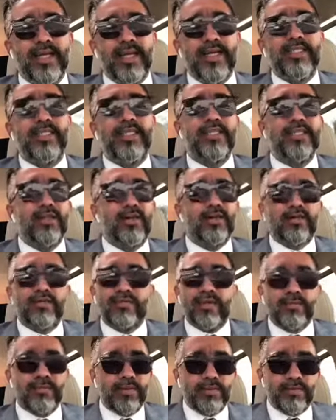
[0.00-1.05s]
I said, no, the
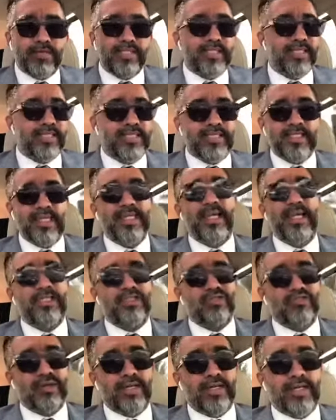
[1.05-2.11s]
family businesses are not
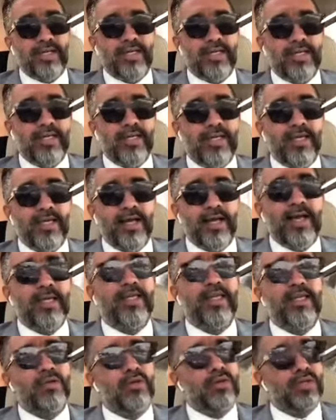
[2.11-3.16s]
struggling. I
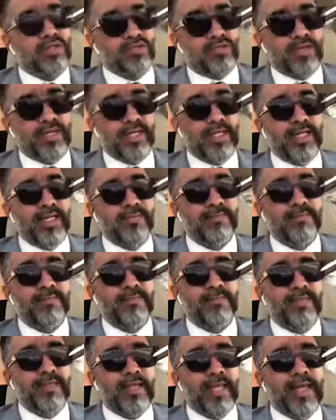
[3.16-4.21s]
think you are struggling.
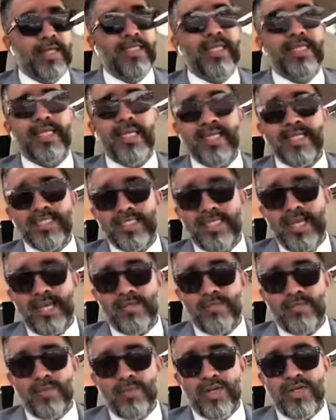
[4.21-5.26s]
I said, next
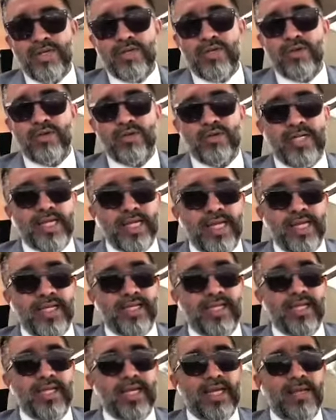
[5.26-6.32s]
time when you go to a
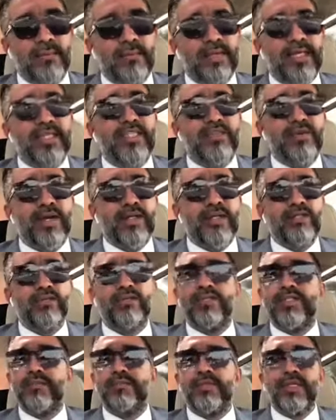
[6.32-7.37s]
client, please try to
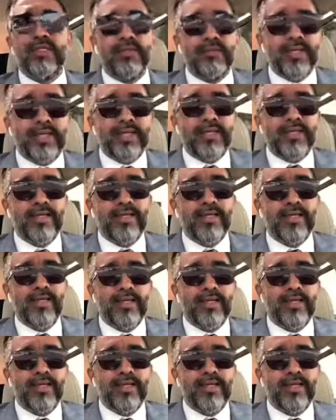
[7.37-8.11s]
do something unique.